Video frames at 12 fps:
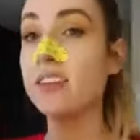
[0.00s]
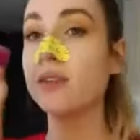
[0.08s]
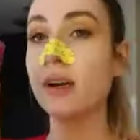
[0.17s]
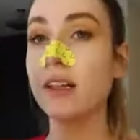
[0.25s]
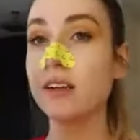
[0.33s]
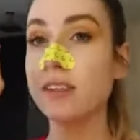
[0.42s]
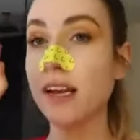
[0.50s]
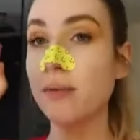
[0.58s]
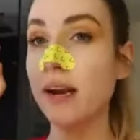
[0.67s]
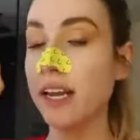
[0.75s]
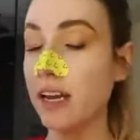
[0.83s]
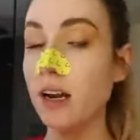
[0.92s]
This is what it looks like
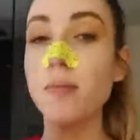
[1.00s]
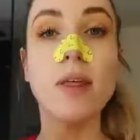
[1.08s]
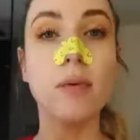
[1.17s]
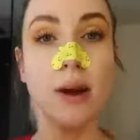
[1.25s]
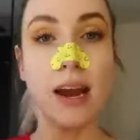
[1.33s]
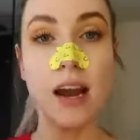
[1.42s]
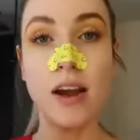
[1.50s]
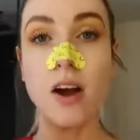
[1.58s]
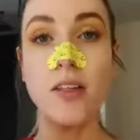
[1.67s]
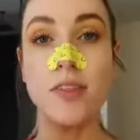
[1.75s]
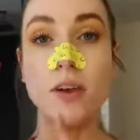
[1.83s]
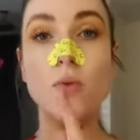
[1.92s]
right here. By the way, I
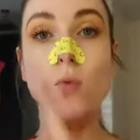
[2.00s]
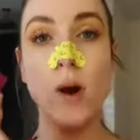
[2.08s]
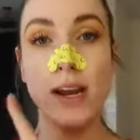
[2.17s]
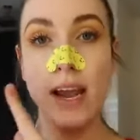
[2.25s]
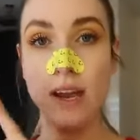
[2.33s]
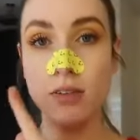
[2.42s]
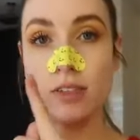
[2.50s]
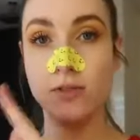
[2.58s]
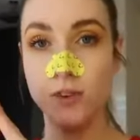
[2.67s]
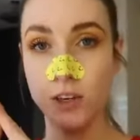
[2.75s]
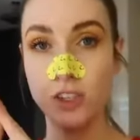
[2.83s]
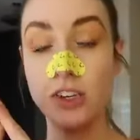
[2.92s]
got the 1 ounce
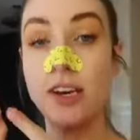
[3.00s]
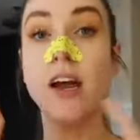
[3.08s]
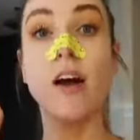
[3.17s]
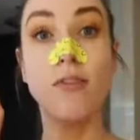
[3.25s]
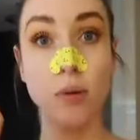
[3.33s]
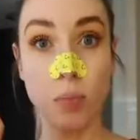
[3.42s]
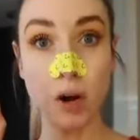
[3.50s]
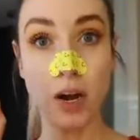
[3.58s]
version of the